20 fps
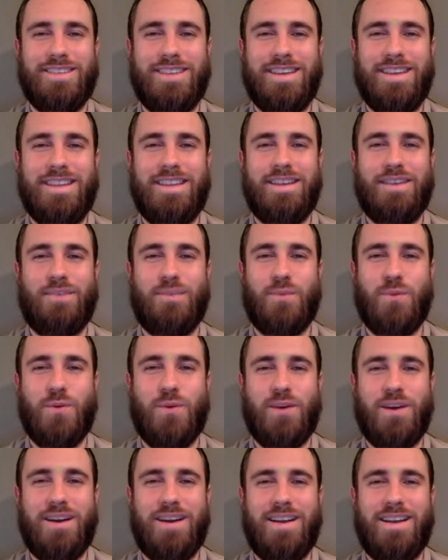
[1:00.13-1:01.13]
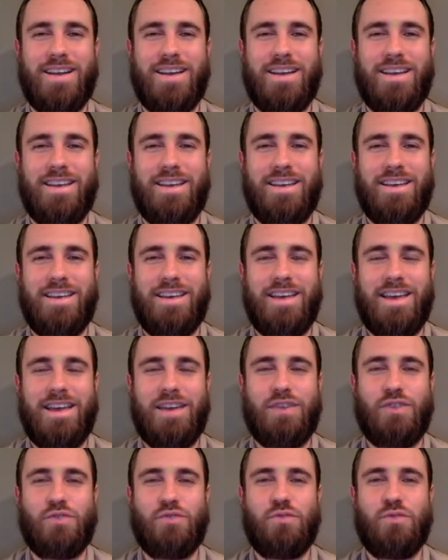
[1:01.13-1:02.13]
in their war
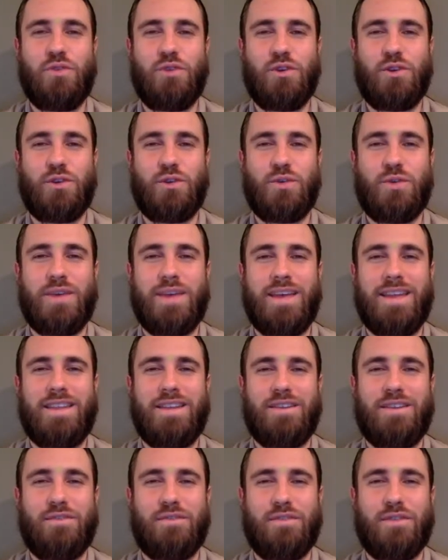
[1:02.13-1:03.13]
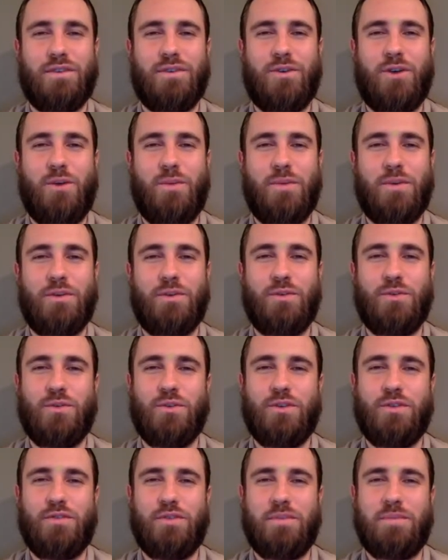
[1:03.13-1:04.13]
and to work together for the common
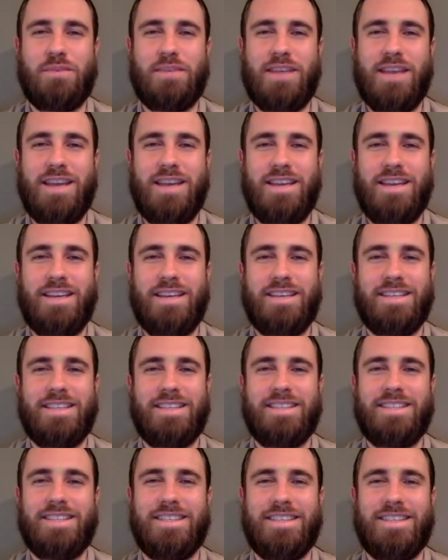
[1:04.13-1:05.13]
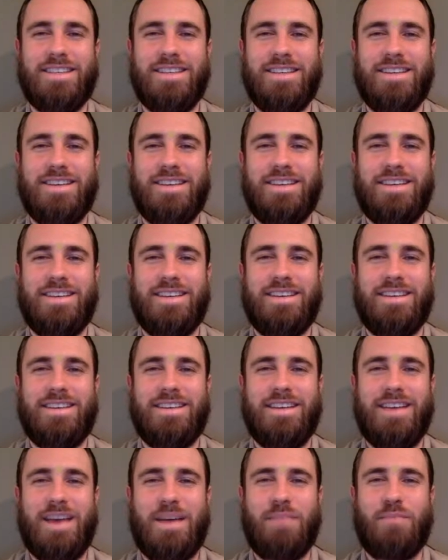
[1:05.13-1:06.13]
good of obtaining this
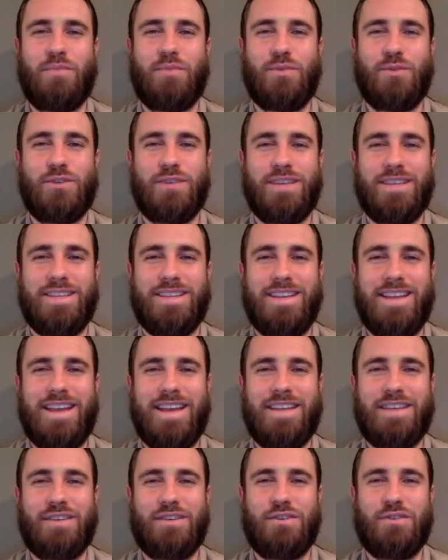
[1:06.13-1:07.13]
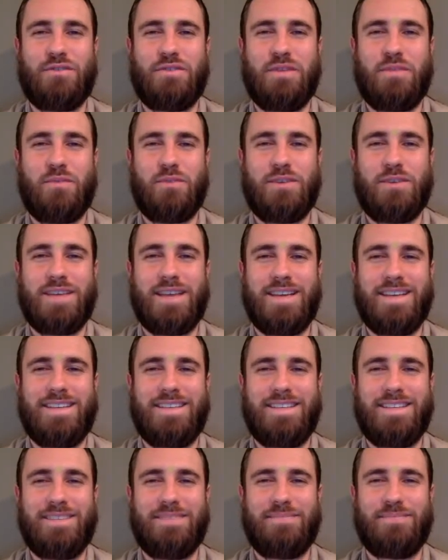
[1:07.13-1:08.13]
ambrosia, the nectar of
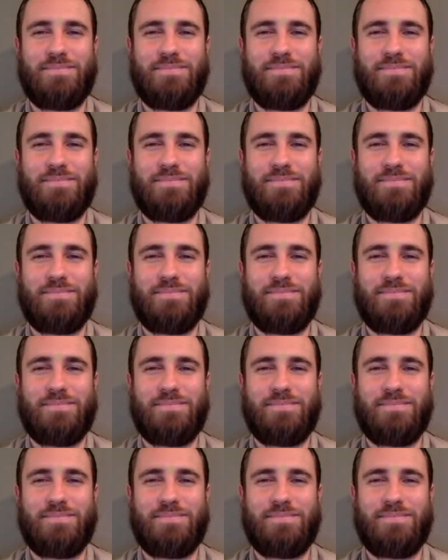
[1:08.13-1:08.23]
immortality.